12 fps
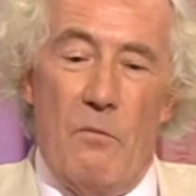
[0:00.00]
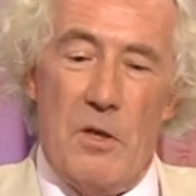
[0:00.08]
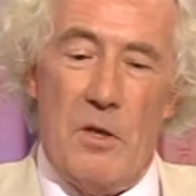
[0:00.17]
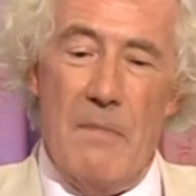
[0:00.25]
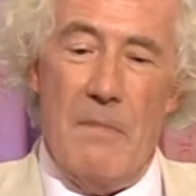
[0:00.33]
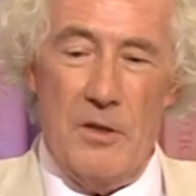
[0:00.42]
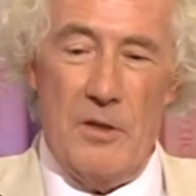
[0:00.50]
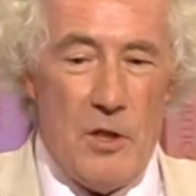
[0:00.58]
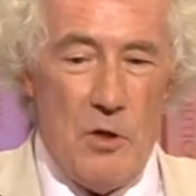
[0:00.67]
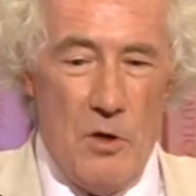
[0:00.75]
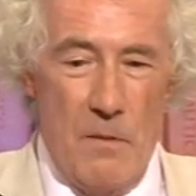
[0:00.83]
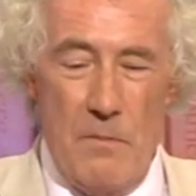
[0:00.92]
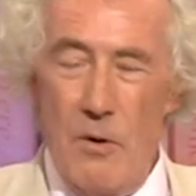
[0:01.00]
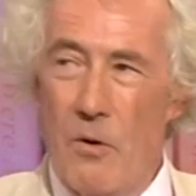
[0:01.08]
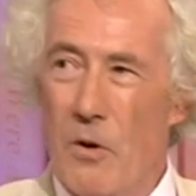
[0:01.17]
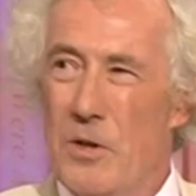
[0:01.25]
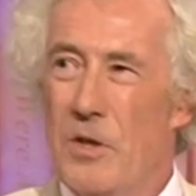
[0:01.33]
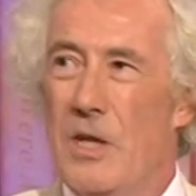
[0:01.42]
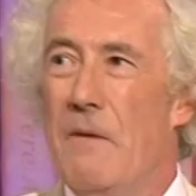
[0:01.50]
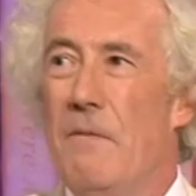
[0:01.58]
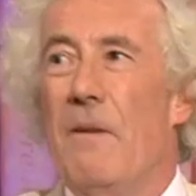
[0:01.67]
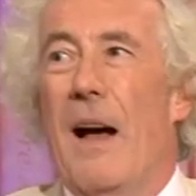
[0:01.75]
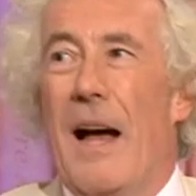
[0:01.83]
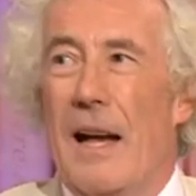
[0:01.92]
what amounted to a broad
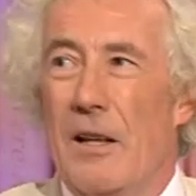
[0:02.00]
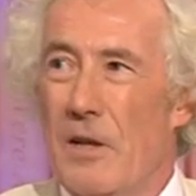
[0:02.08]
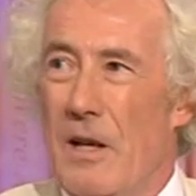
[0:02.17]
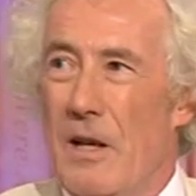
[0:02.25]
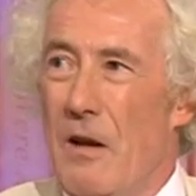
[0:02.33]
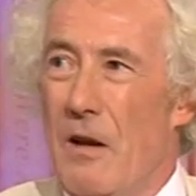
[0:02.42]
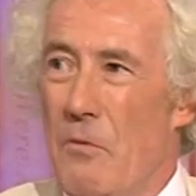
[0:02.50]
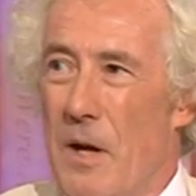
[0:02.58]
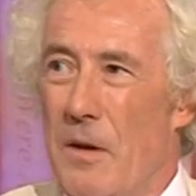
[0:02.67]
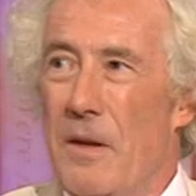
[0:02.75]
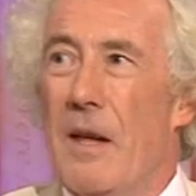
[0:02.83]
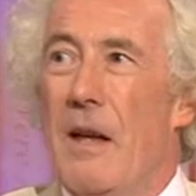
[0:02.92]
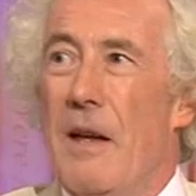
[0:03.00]
defile with